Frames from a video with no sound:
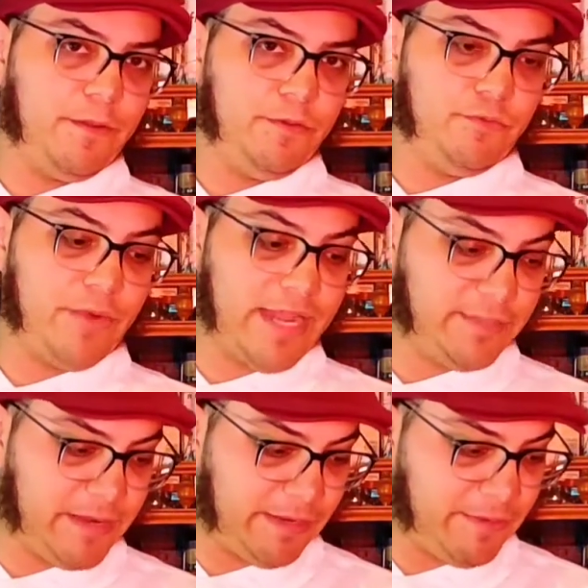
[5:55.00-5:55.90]

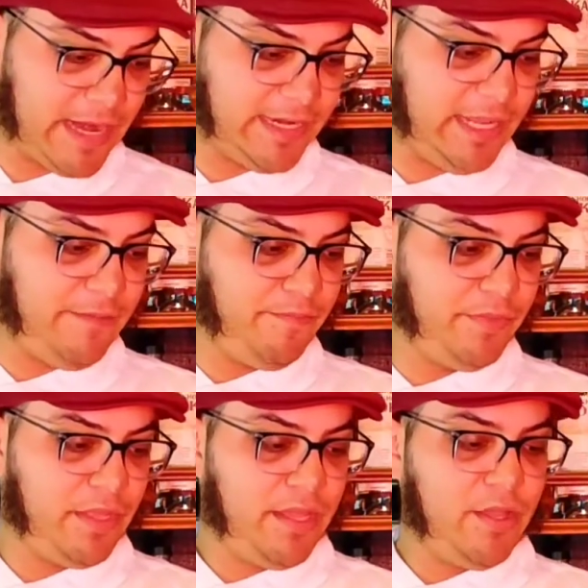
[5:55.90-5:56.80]
raspberry brandy,
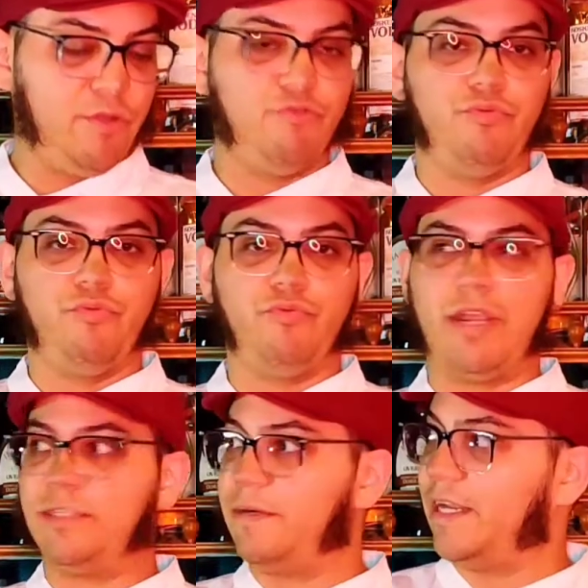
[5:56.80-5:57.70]

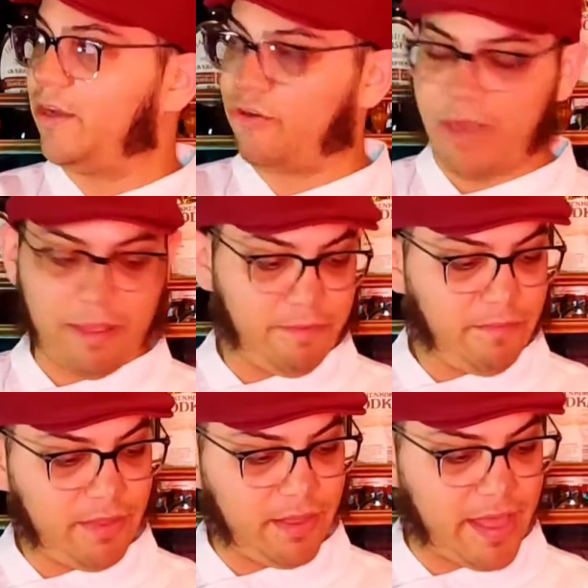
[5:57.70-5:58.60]
raspberry creme,
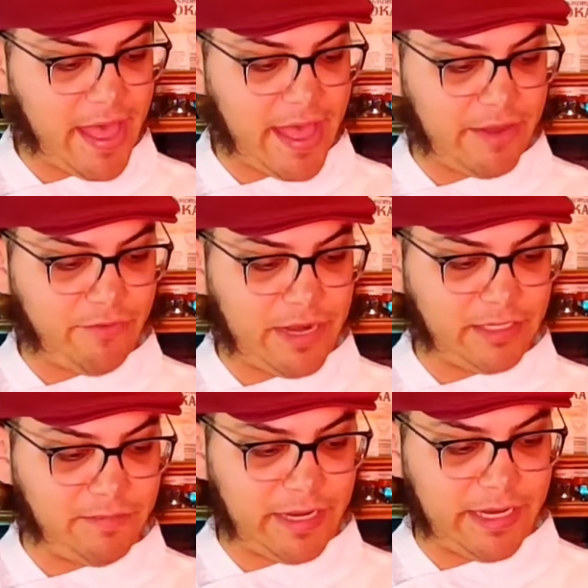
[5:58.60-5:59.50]
and
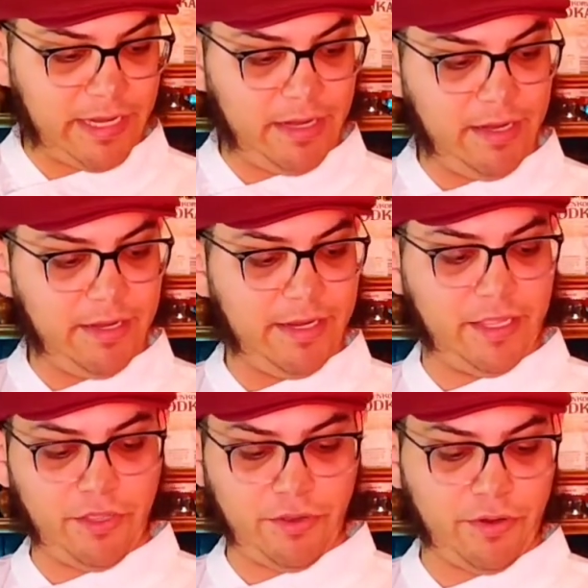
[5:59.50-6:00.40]
raspberry
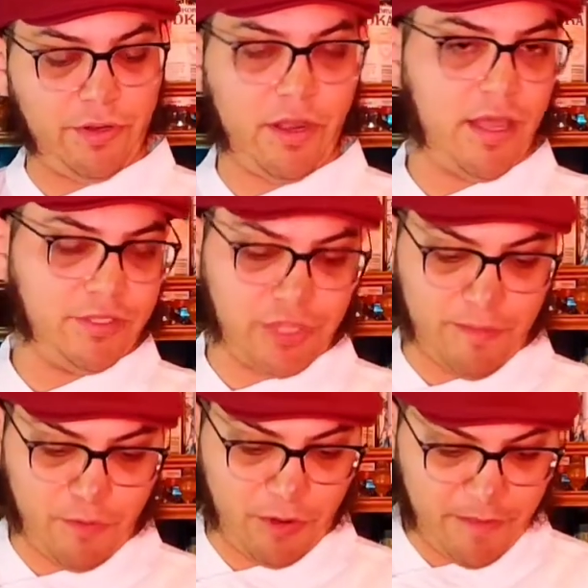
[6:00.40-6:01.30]
liqueur,
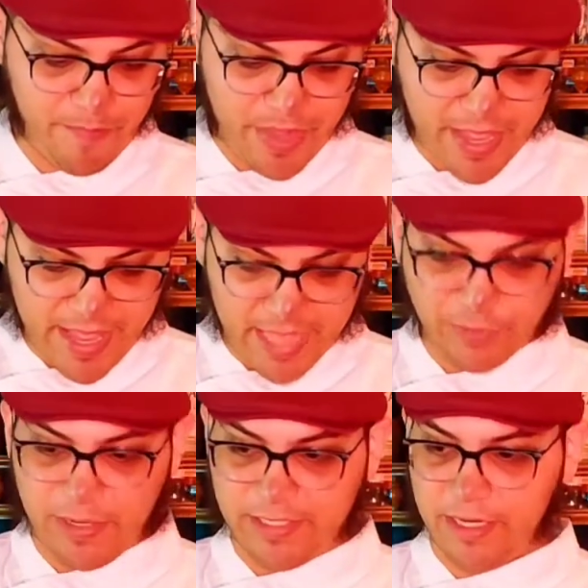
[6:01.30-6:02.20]
Chambord, as
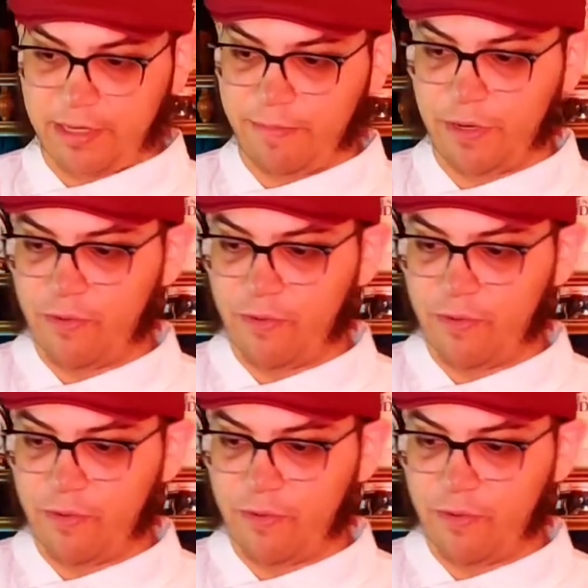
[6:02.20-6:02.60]
well as a little bit of